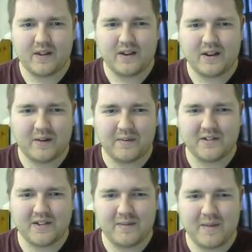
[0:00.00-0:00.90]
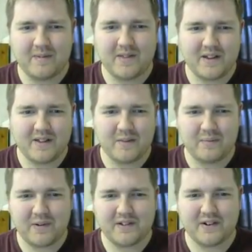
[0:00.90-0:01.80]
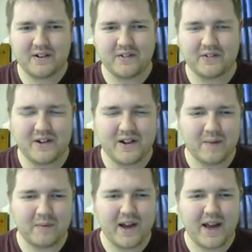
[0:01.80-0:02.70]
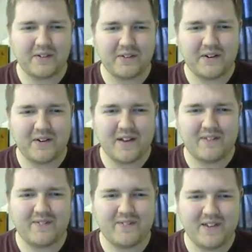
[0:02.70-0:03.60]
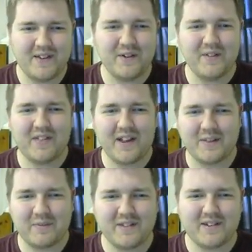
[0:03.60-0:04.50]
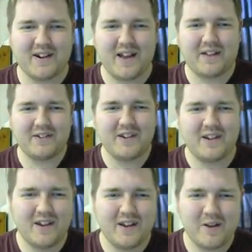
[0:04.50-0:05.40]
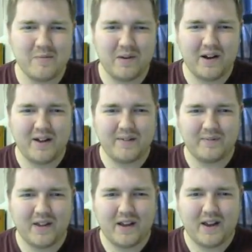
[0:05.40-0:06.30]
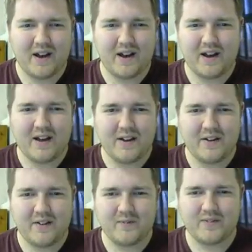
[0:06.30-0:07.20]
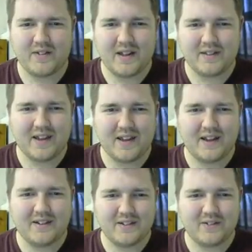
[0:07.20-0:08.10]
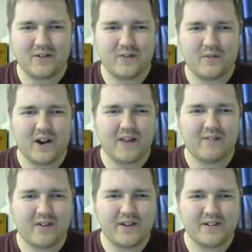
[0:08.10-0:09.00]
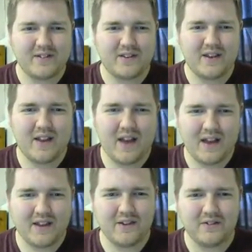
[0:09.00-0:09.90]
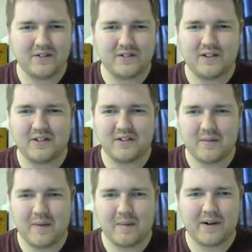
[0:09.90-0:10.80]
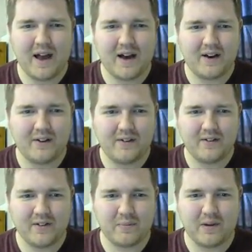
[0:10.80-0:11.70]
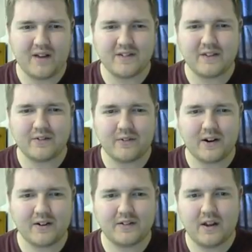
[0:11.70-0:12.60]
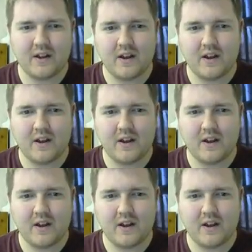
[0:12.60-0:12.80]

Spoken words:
You can almost say maybe the prisoner was renumbered. I don't know if you even like the prison analogy, but it's kind of just what I've always used to remember how the process works.